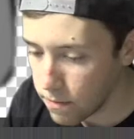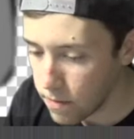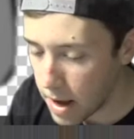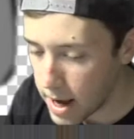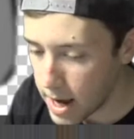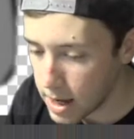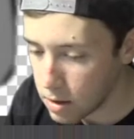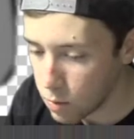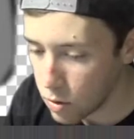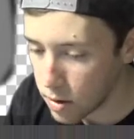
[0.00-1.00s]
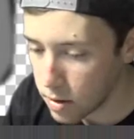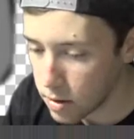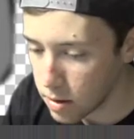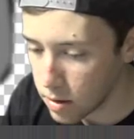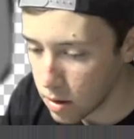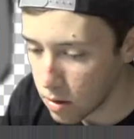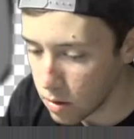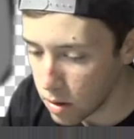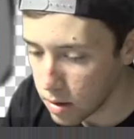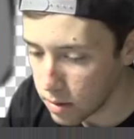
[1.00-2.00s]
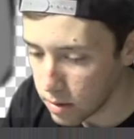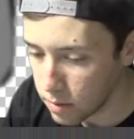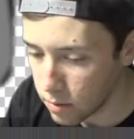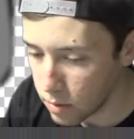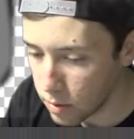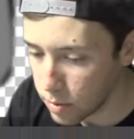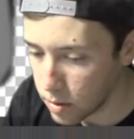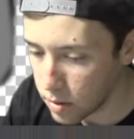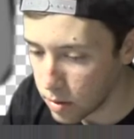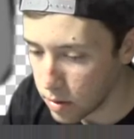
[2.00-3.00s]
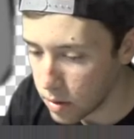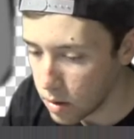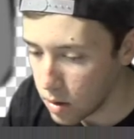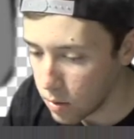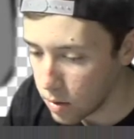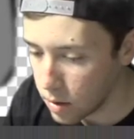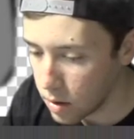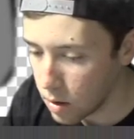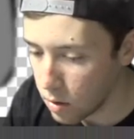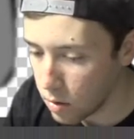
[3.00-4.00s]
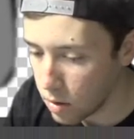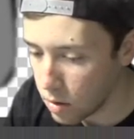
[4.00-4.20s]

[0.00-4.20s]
hands, we're gonna just go... Oops. We're gonna go...